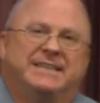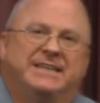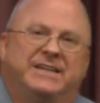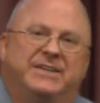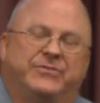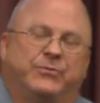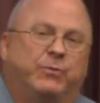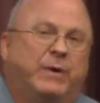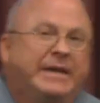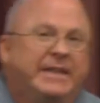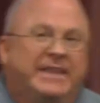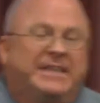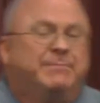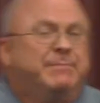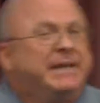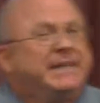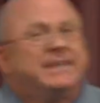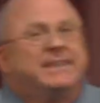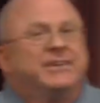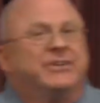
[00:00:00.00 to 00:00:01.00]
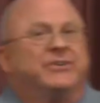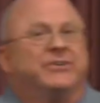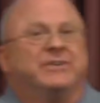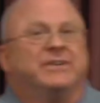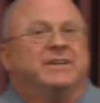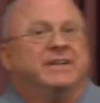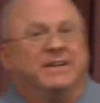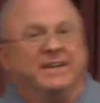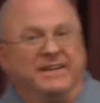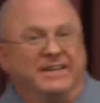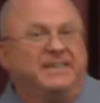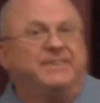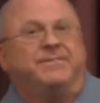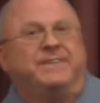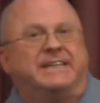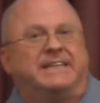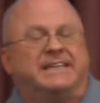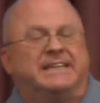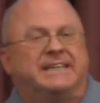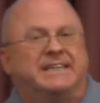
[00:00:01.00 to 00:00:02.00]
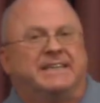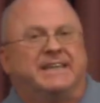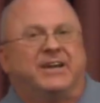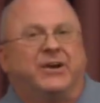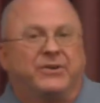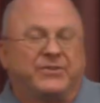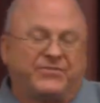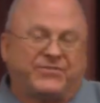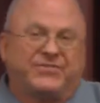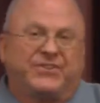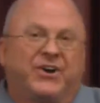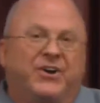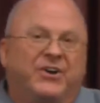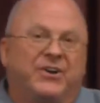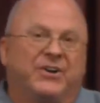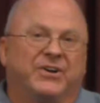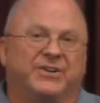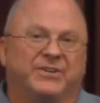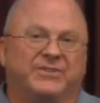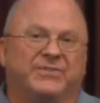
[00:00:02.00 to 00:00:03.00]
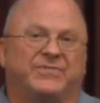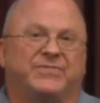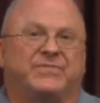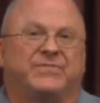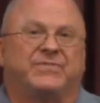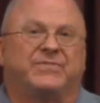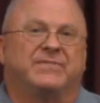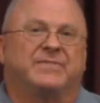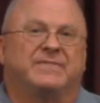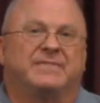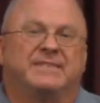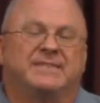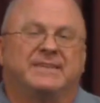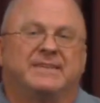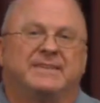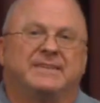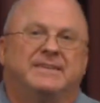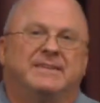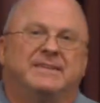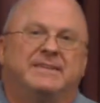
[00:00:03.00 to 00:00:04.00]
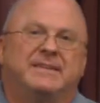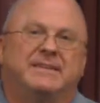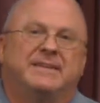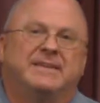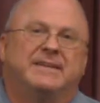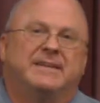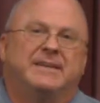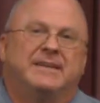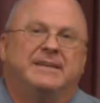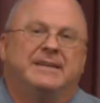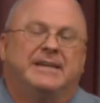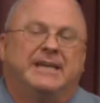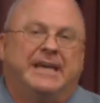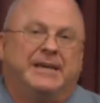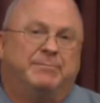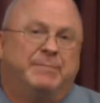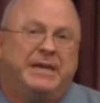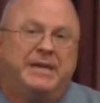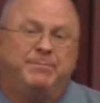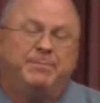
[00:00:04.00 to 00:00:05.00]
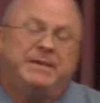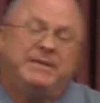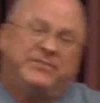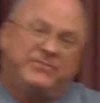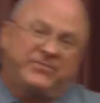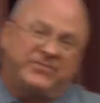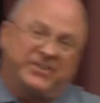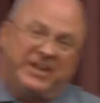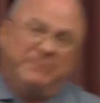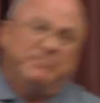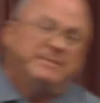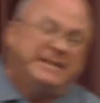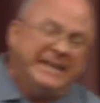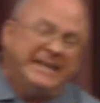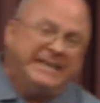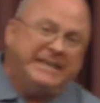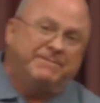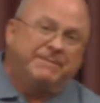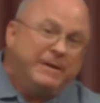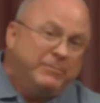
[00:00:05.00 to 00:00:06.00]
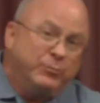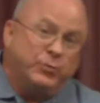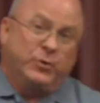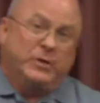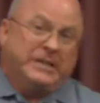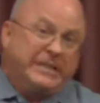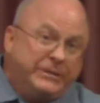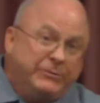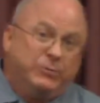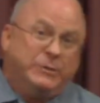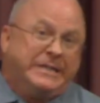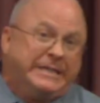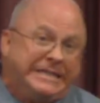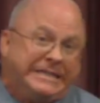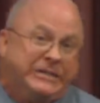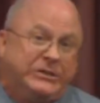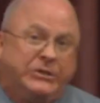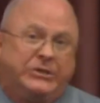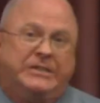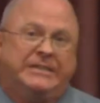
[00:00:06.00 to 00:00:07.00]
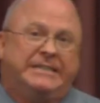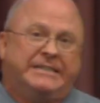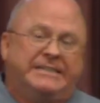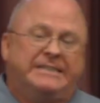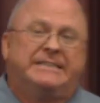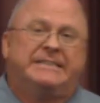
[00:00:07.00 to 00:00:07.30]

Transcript: It's the way they make their living. They are stars. And maybe someday, if I'm really, really good,